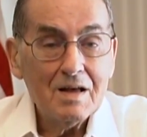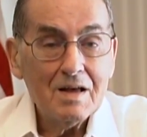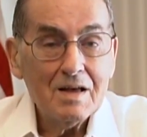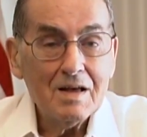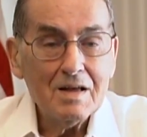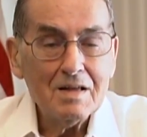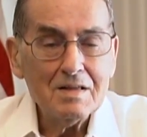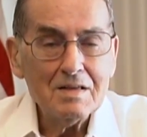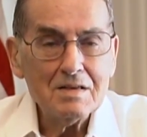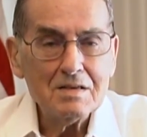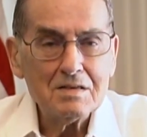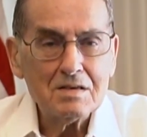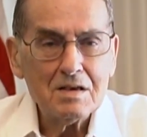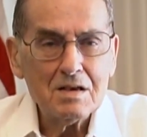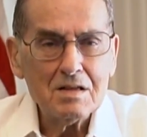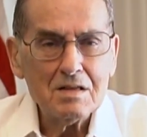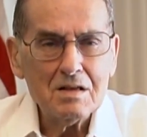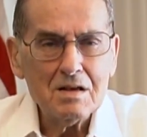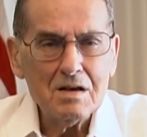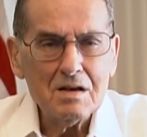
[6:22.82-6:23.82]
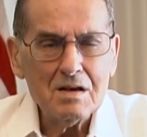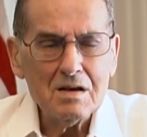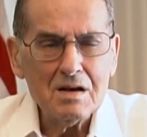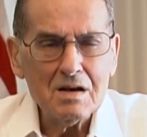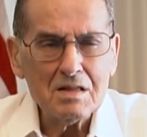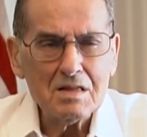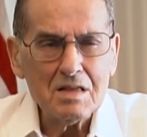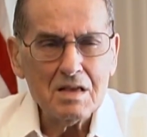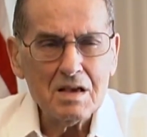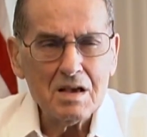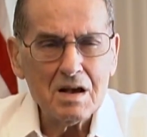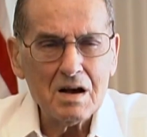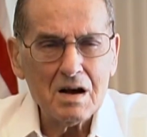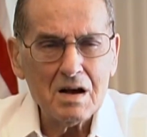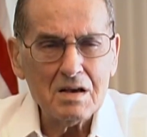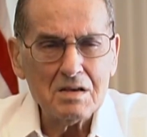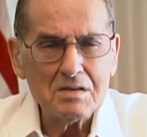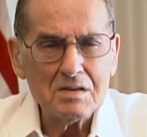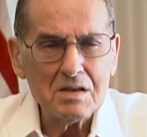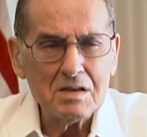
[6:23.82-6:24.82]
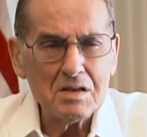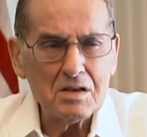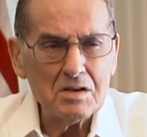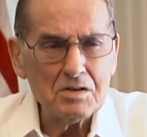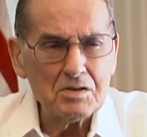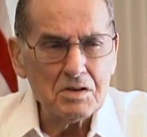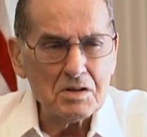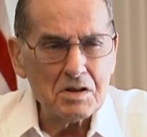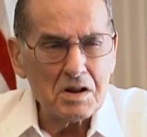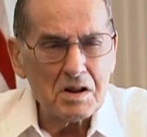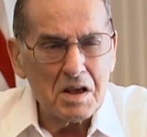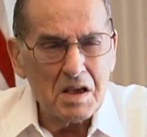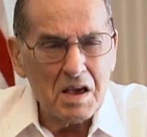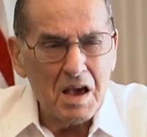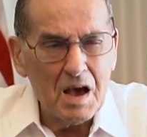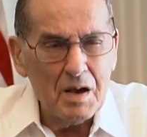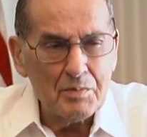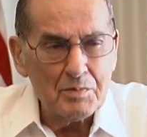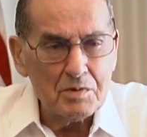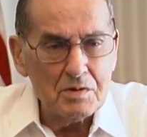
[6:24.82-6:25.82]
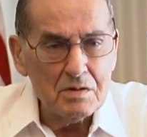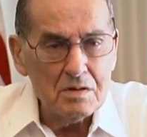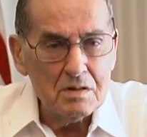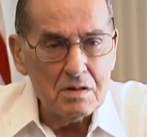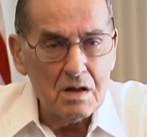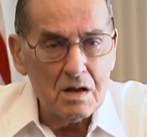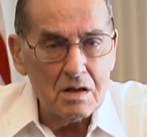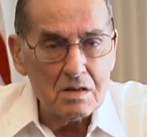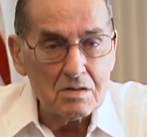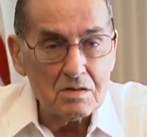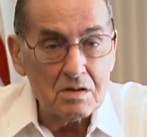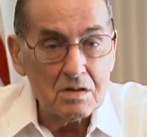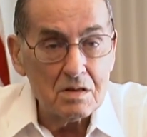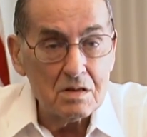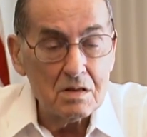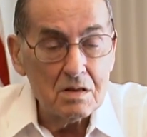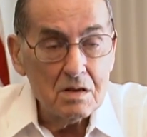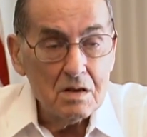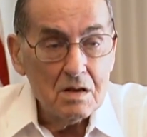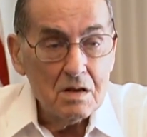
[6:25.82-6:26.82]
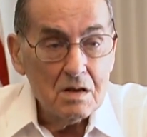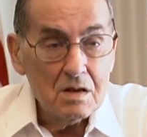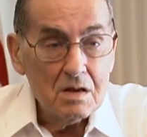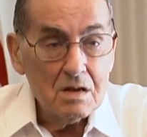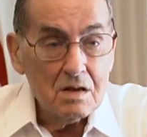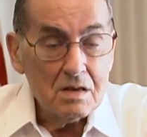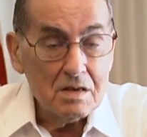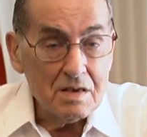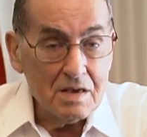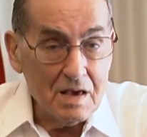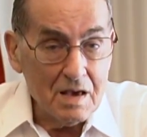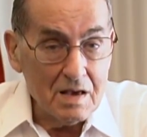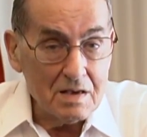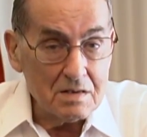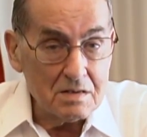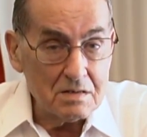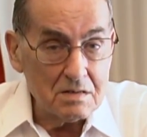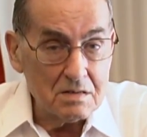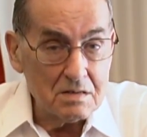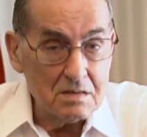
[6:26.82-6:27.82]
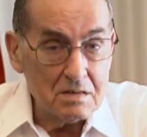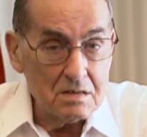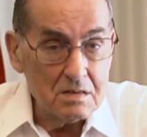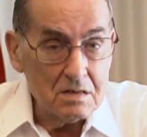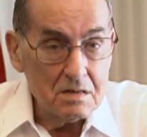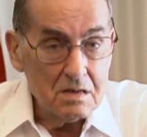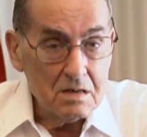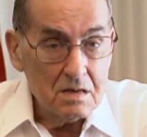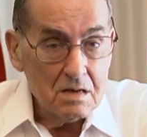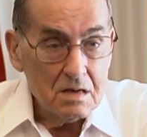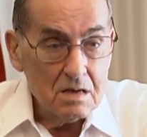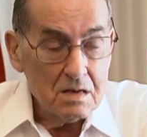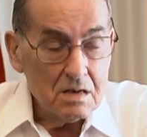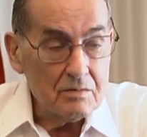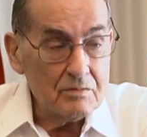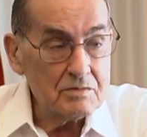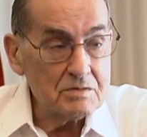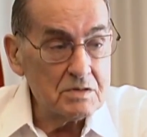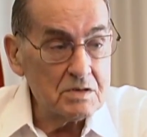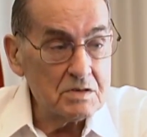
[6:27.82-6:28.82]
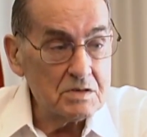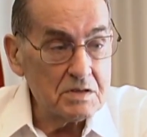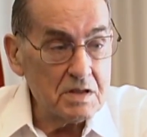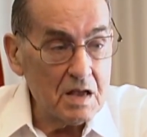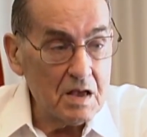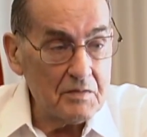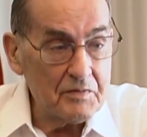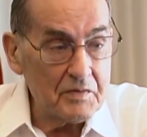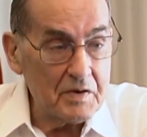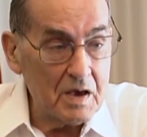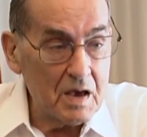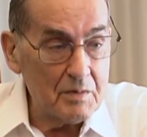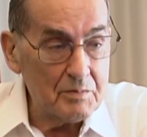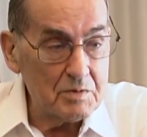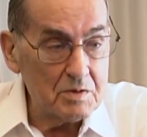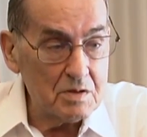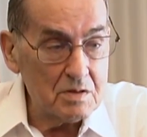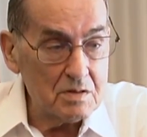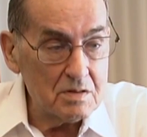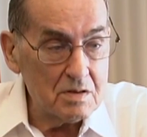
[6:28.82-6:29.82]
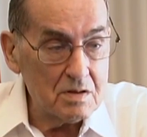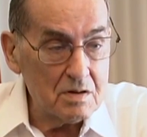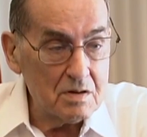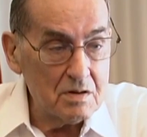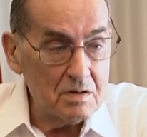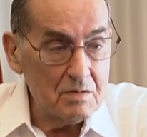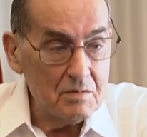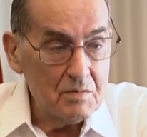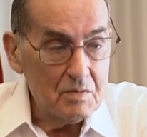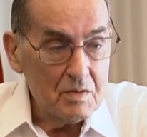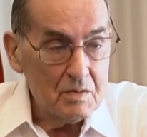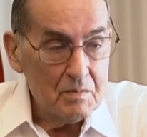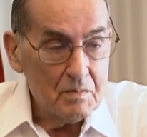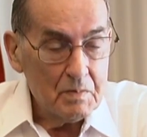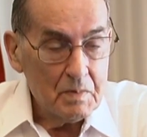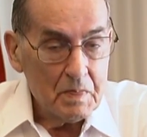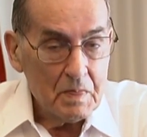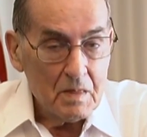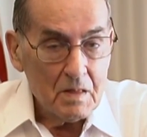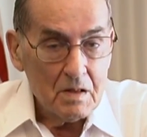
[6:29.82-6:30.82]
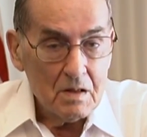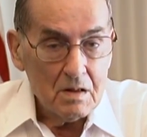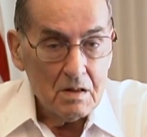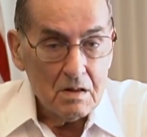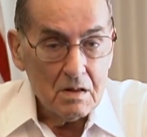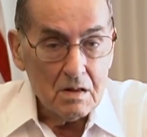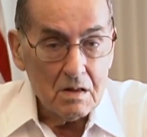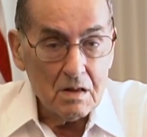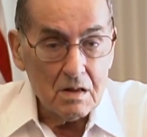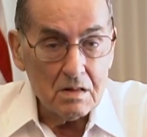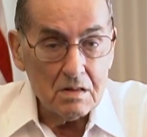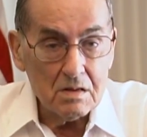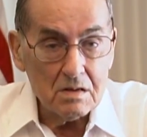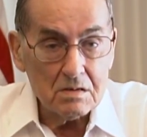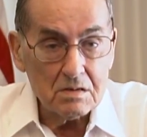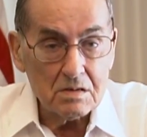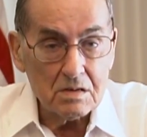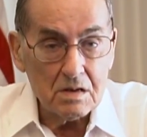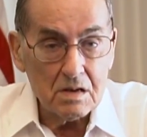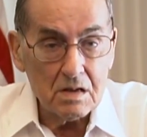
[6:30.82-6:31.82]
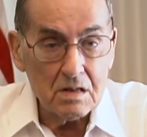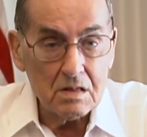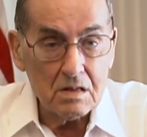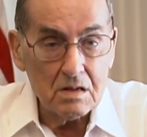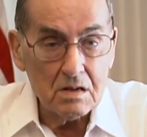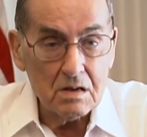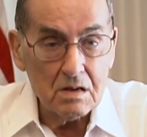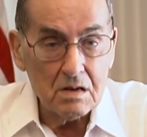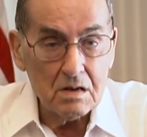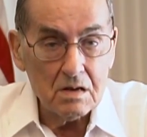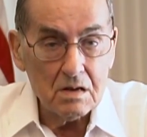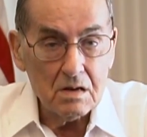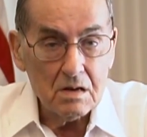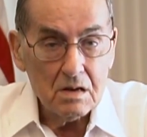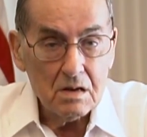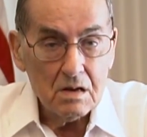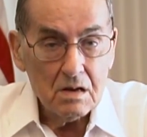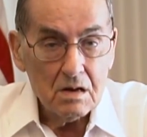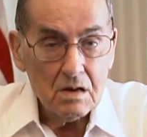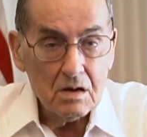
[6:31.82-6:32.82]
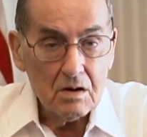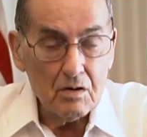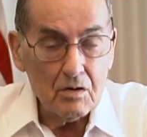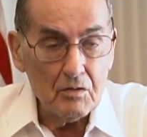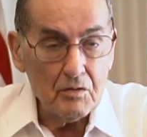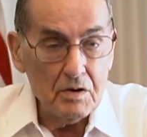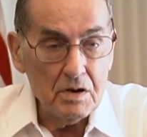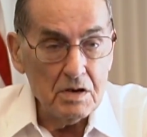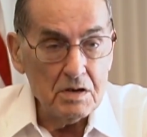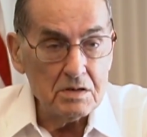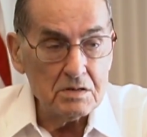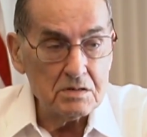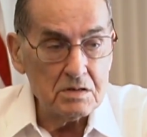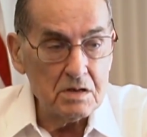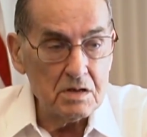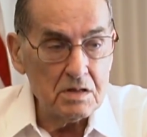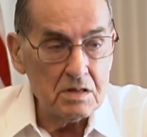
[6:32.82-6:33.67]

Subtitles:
And he said, I think is it a captain? I said, yes. He was a staff captain, you know. And he said, oh, he's